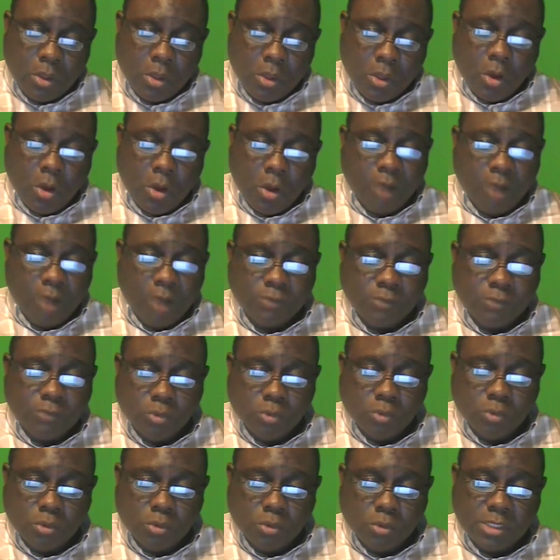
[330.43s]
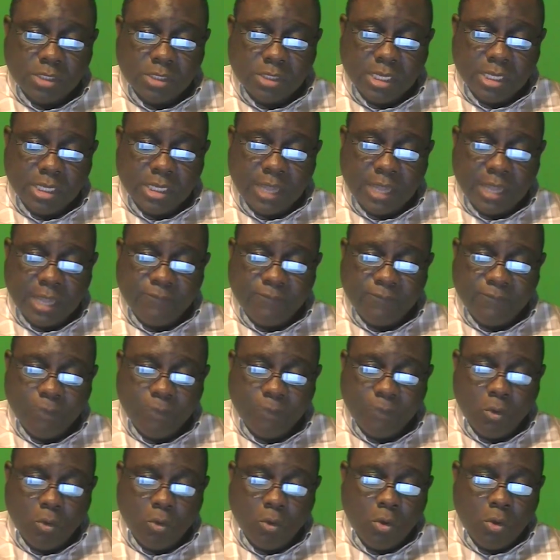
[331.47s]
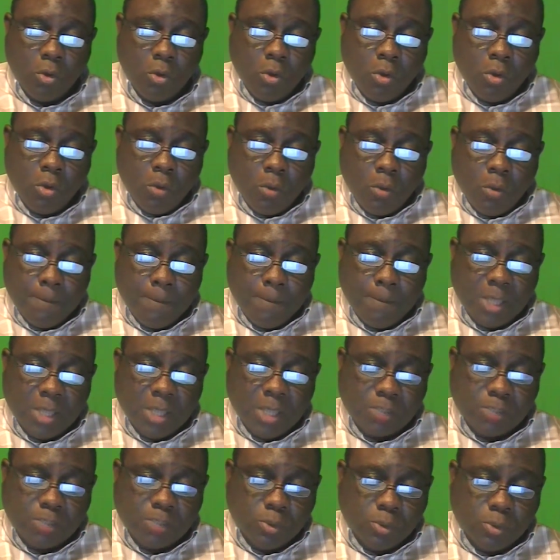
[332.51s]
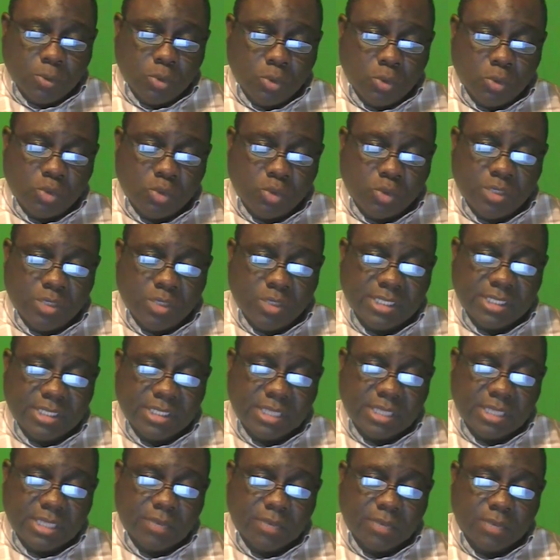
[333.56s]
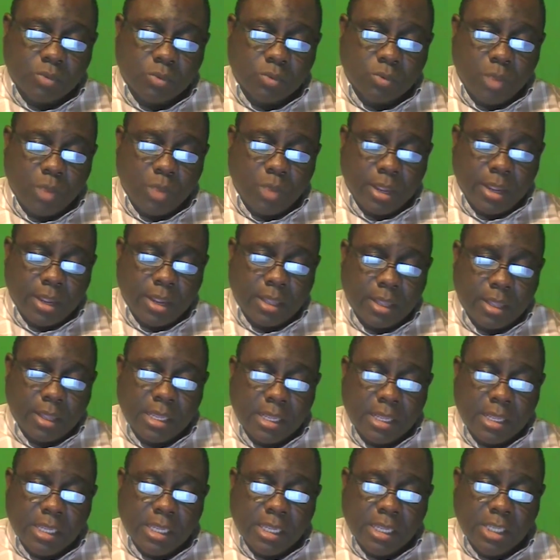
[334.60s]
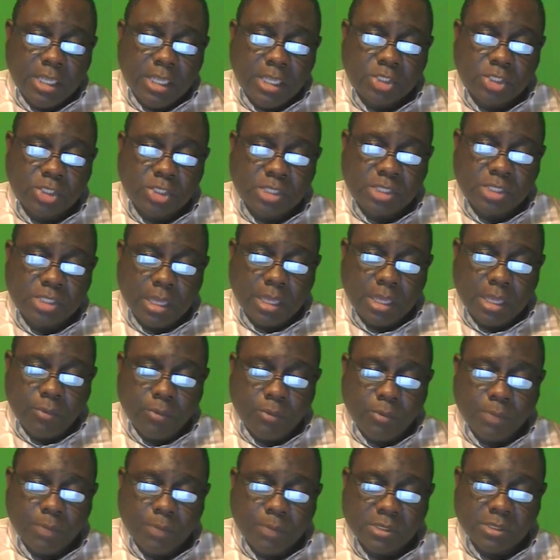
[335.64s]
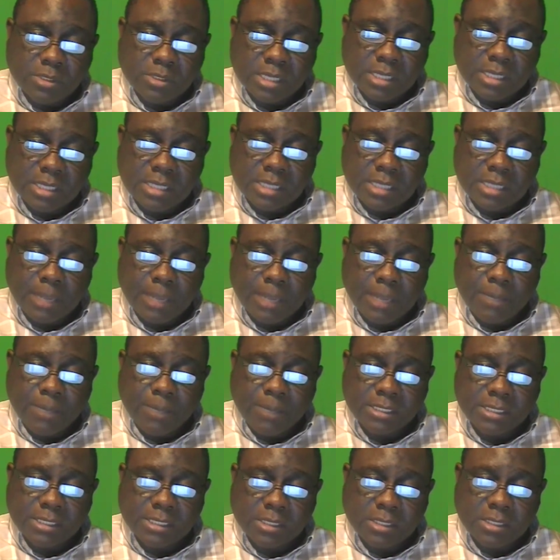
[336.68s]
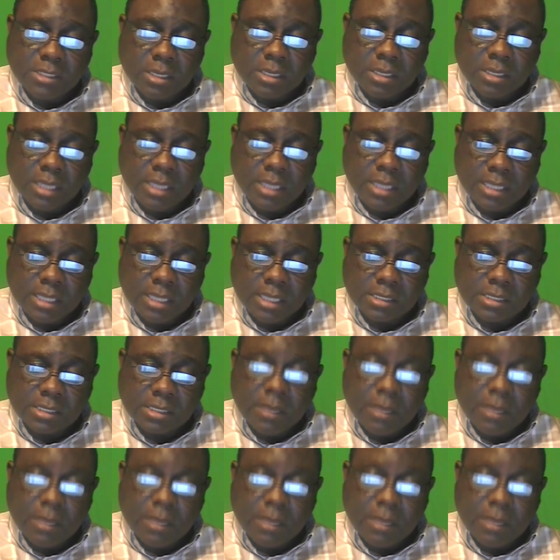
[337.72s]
of 2, 3, and 4 must produce unique cells where each cell represents a particular case.